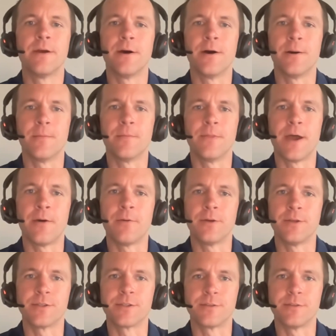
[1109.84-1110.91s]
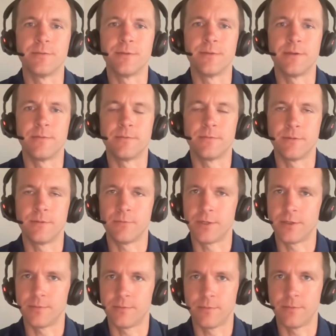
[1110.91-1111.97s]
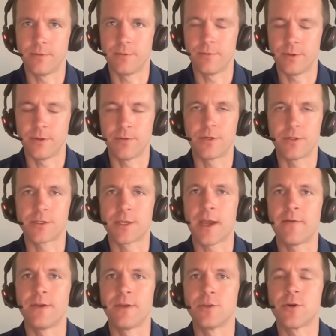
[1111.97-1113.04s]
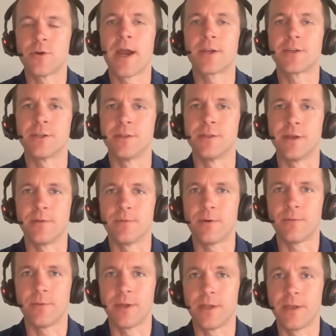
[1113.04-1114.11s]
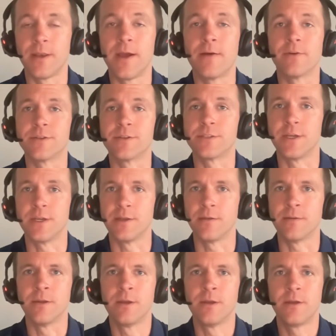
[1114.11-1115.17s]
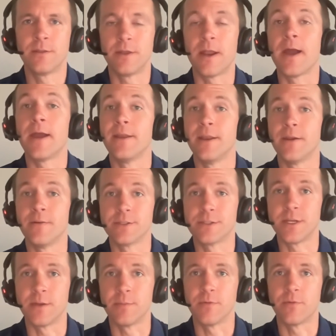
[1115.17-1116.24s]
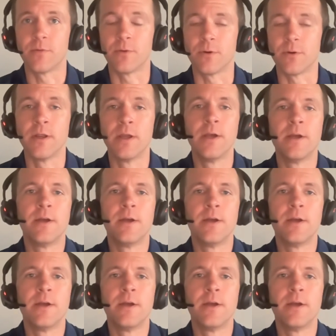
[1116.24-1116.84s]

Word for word: Um, that was uh, we we were just having traction that we had never seen that I had never seen before.